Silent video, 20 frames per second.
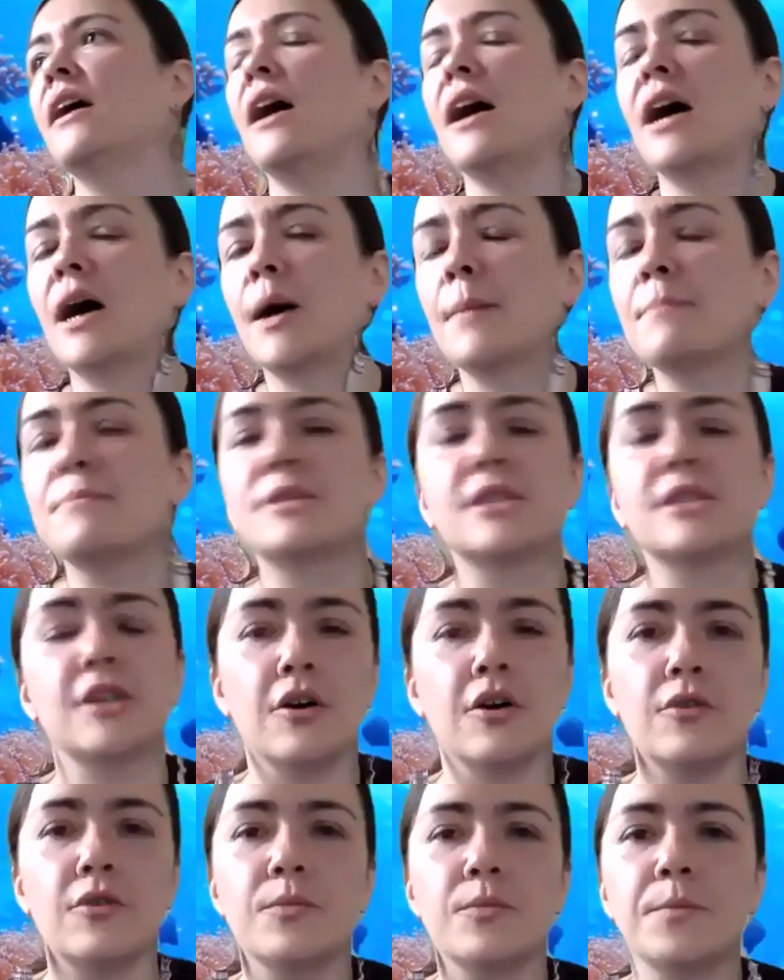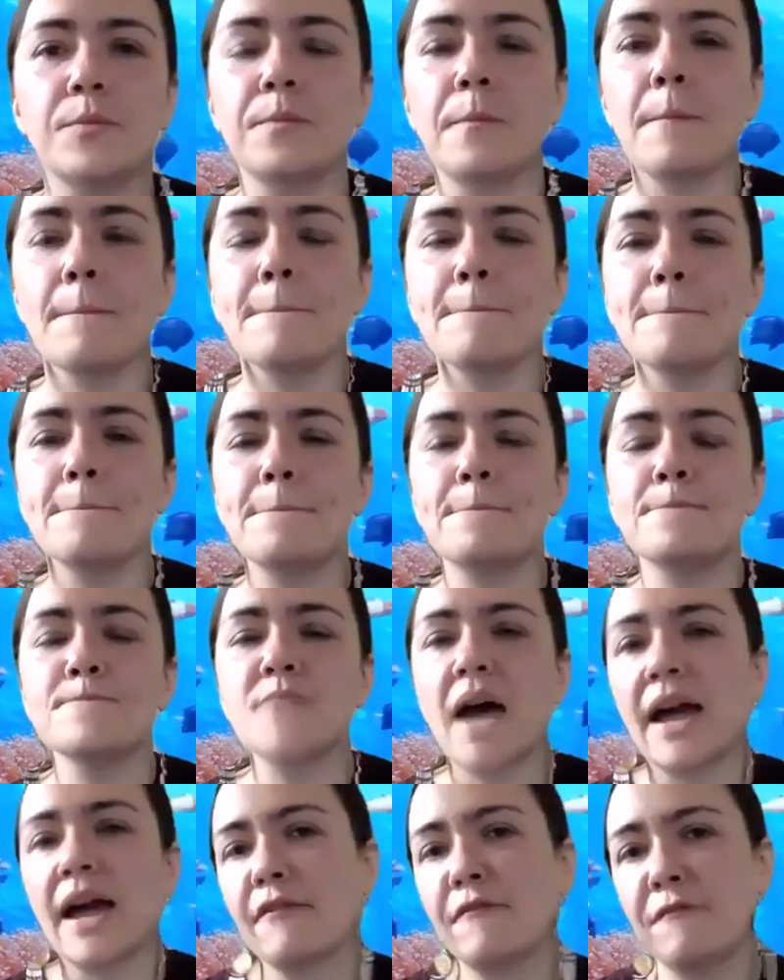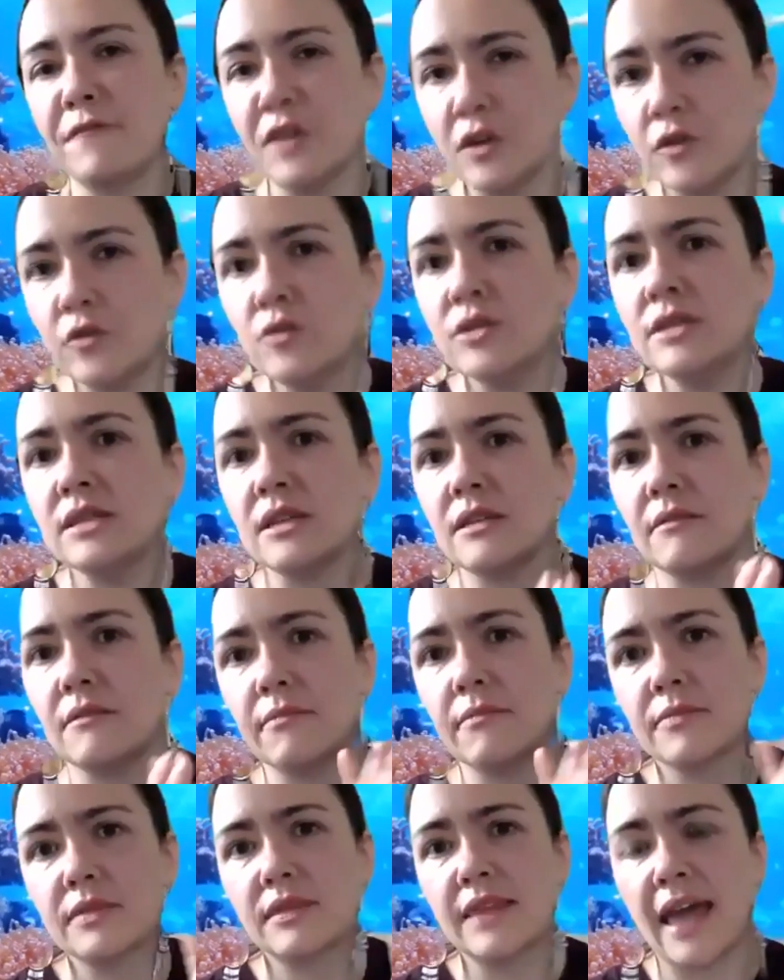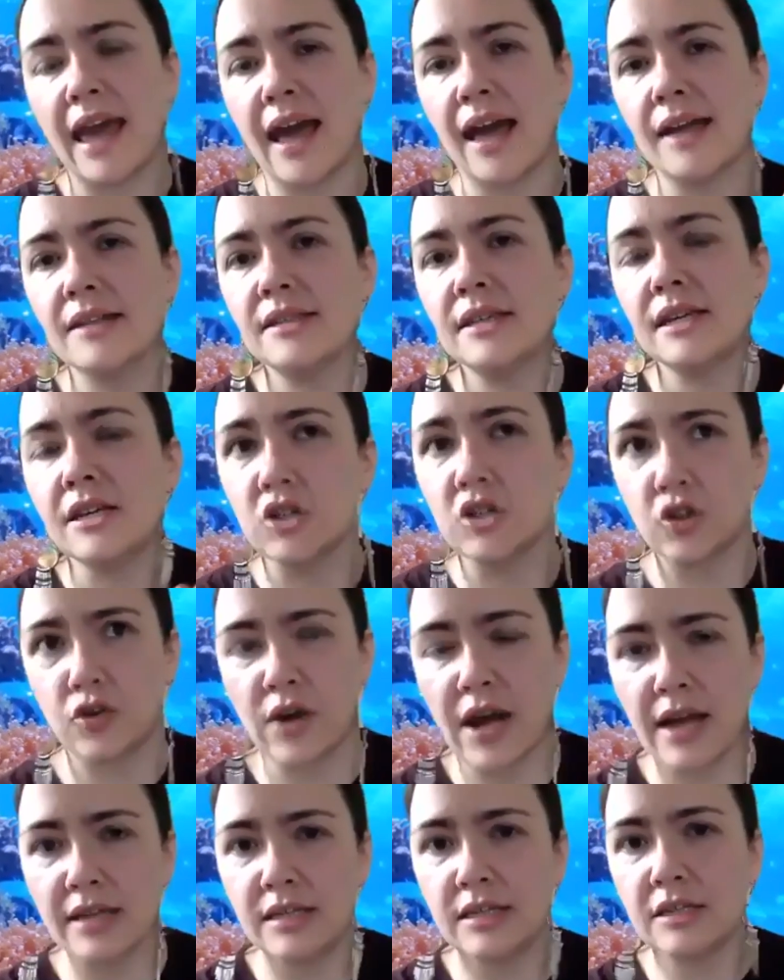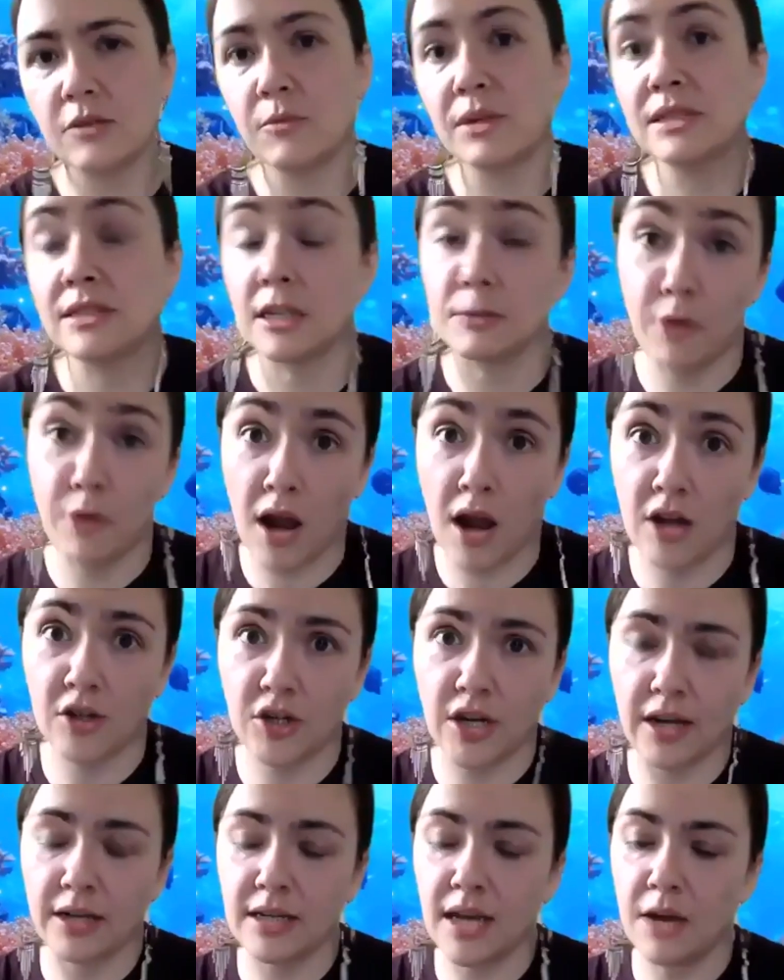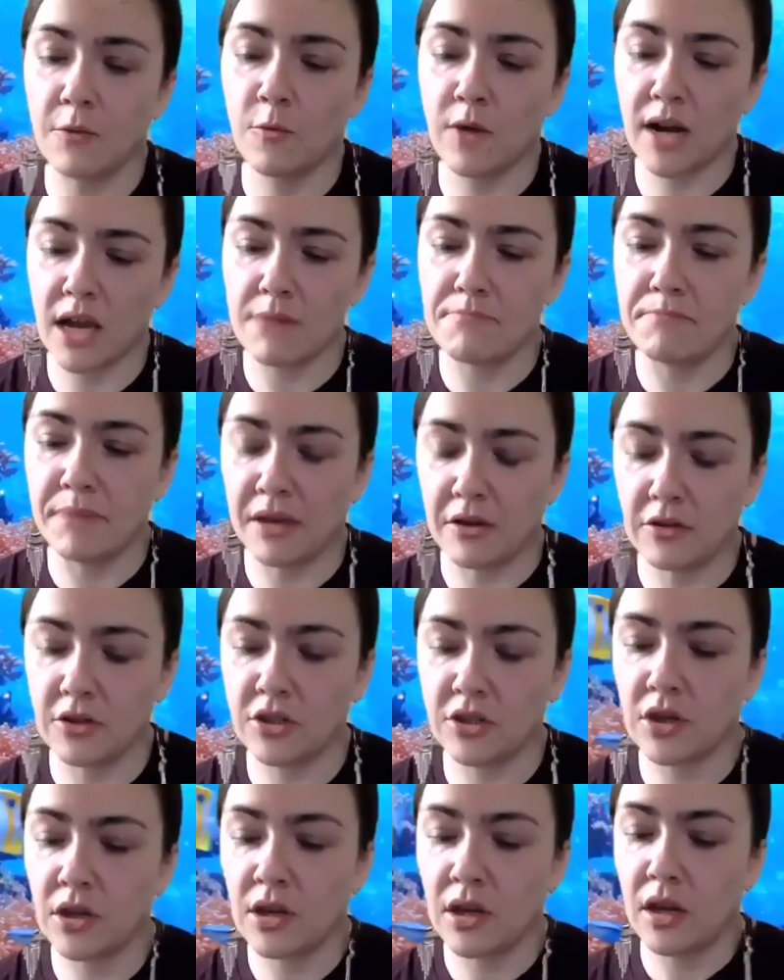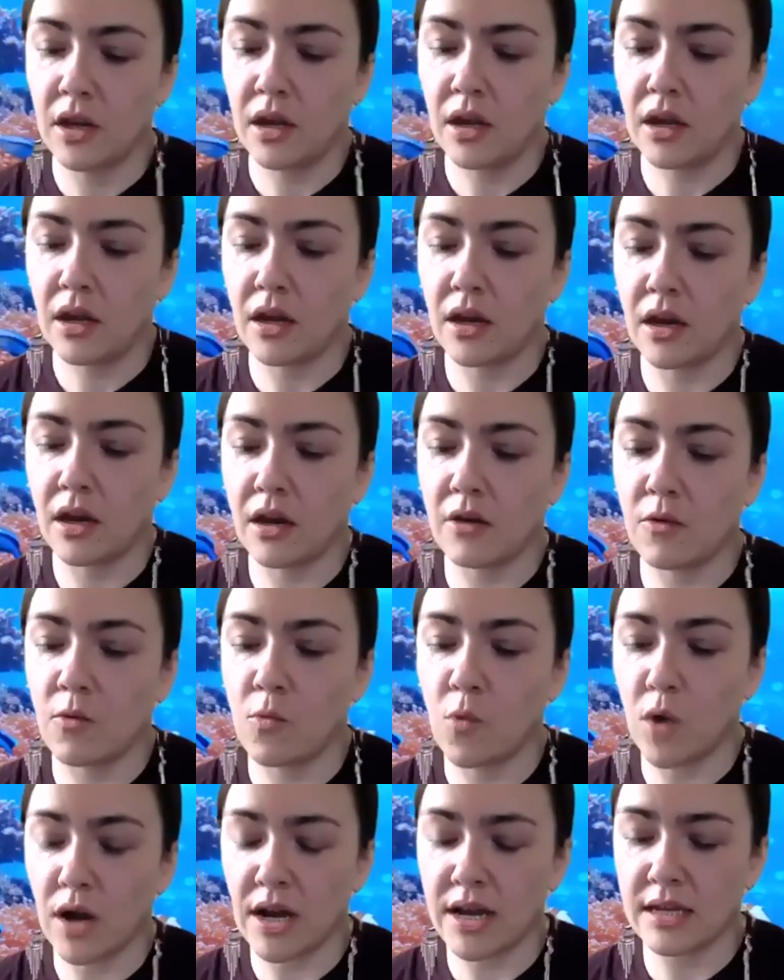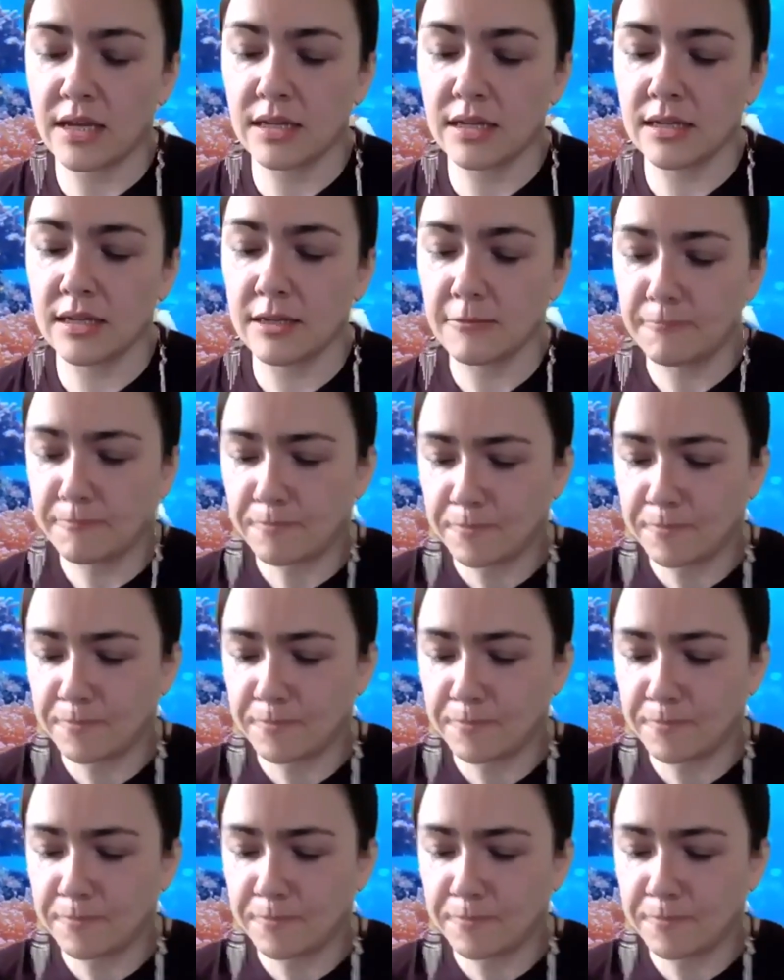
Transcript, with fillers: Um, so I fused that interest with this project, and what I built uh, was